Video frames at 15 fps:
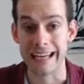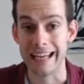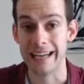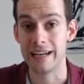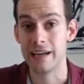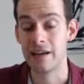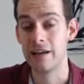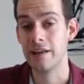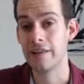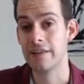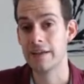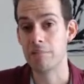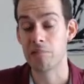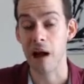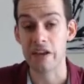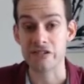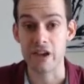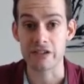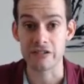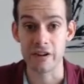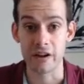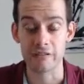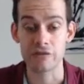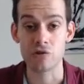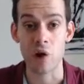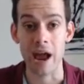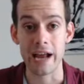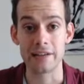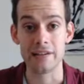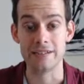in the process of
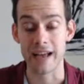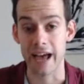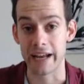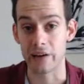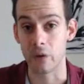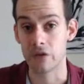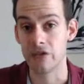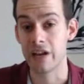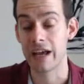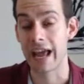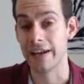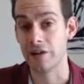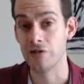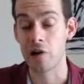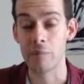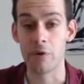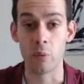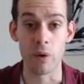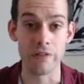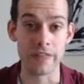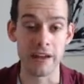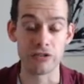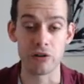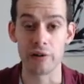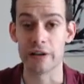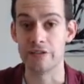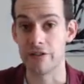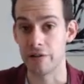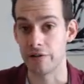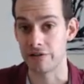trying to diagnose and determine what things are
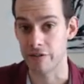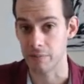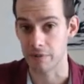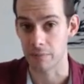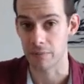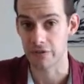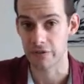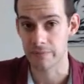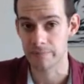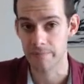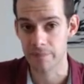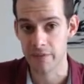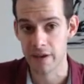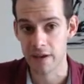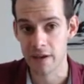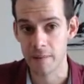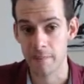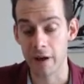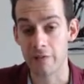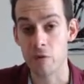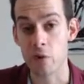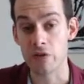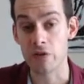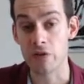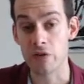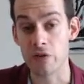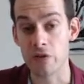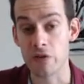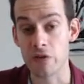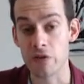considered symptoms. But of course,
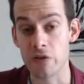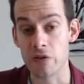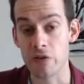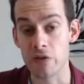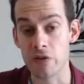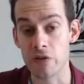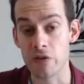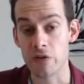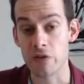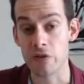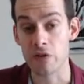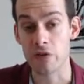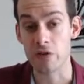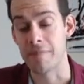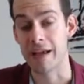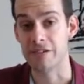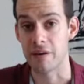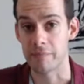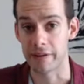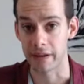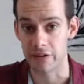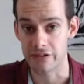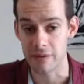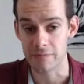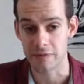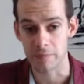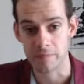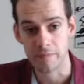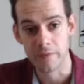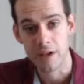deviance alone is not enough to make something a
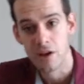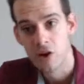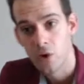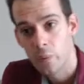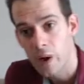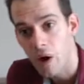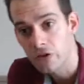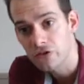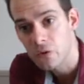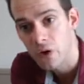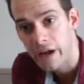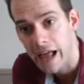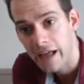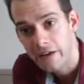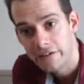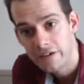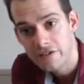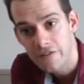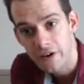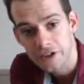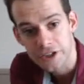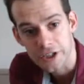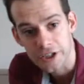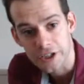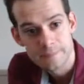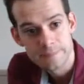symptom. We also look at dysfunction.